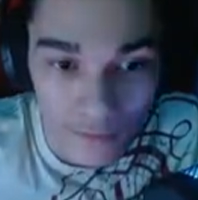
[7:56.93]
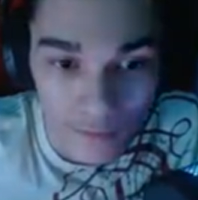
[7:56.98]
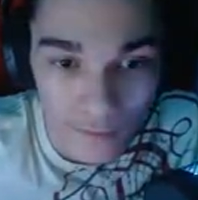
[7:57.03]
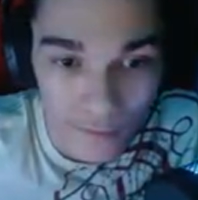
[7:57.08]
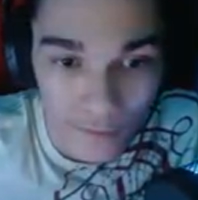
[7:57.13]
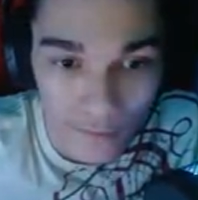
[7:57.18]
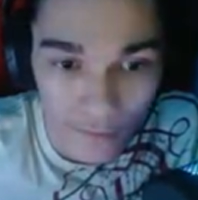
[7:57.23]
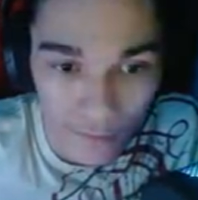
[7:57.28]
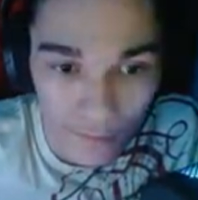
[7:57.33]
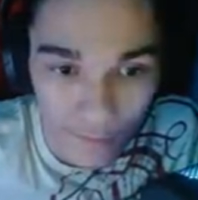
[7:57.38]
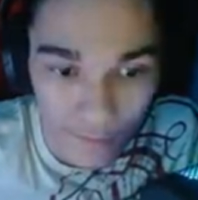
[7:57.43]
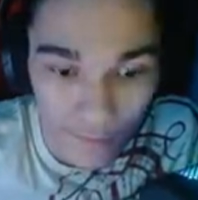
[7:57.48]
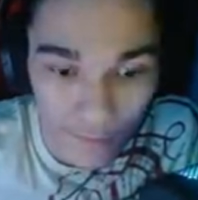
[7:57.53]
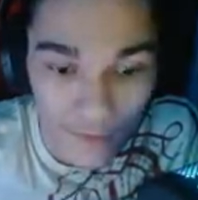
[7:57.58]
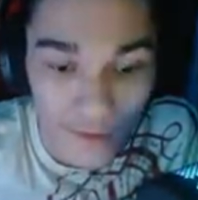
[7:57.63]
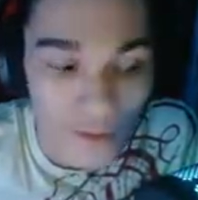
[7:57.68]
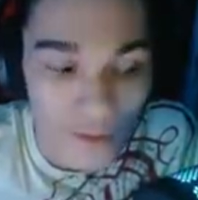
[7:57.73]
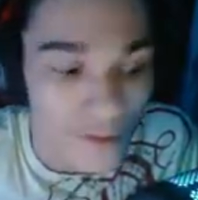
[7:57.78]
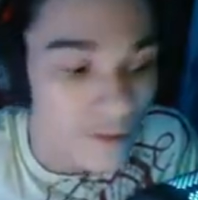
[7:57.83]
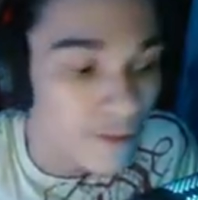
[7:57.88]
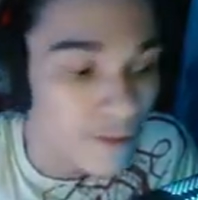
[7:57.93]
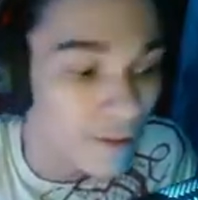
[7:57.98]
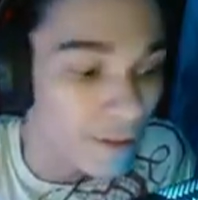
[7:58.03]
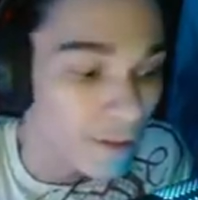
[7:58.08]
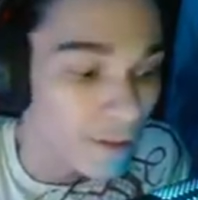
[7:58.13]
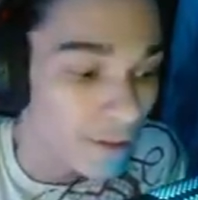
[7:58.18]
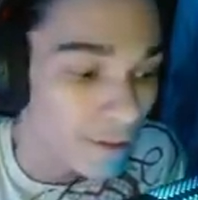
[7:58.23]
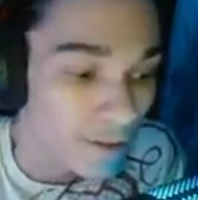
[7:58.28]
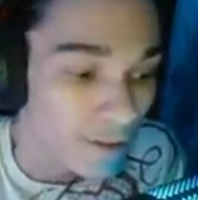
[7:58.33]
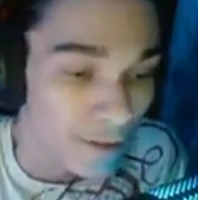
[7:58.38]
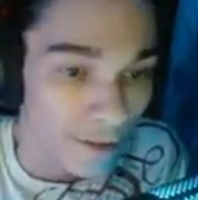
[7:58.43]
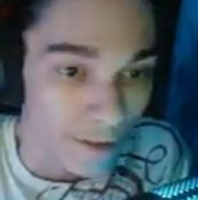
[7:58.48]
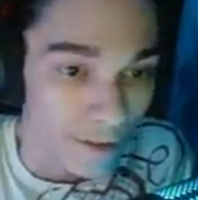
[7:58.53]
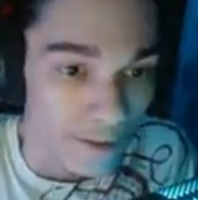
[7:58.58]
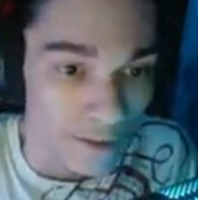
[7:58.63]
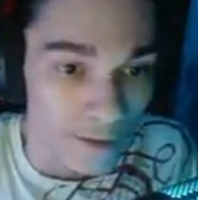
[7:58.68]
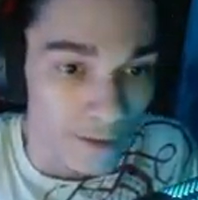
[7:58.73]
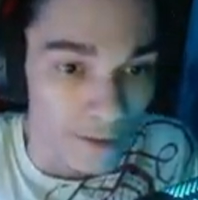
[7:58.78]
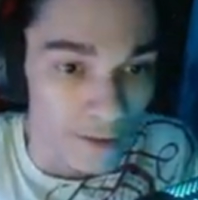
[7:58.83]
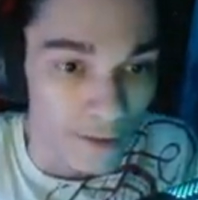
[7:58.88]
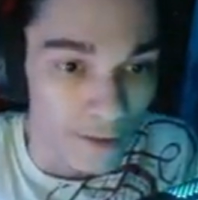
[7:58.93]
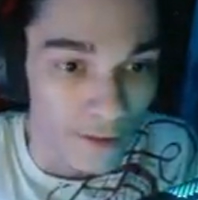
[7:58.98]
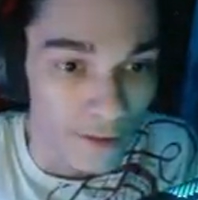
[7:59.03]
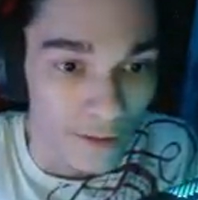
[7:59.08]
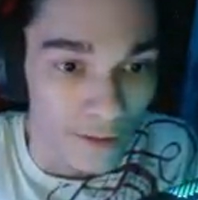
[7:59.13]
No one is speaking in this clip.